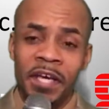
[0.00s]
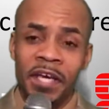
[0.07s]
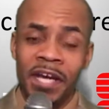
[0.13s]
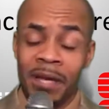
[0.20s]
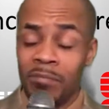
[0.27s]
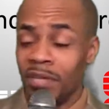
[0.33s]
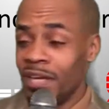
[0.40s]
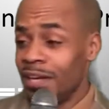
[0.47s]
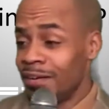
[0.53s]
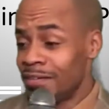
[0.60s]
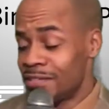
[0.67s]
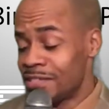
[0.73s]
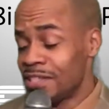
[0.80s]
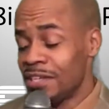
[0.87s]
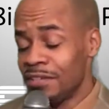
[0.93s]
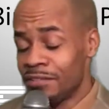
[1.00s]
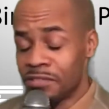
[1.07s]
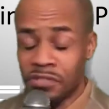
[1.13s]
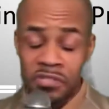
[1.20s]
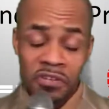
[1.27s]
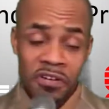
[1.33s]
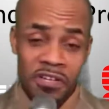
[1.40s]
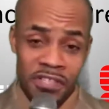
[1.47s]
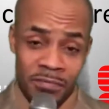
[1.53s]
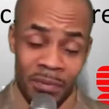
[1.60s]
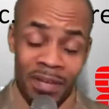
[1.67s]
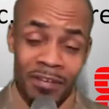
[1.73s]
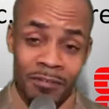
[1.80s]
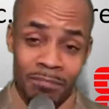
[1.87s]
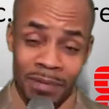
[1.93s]
and I began to sing the
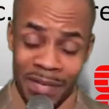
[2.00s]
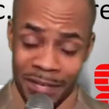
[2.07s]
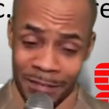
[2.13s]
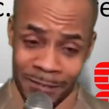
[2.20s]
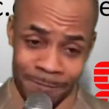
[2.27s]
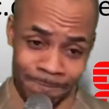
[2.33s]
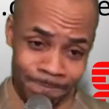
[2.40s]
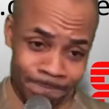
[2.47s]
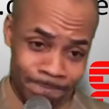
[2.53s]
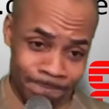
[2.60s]
Star-Spangled Banner.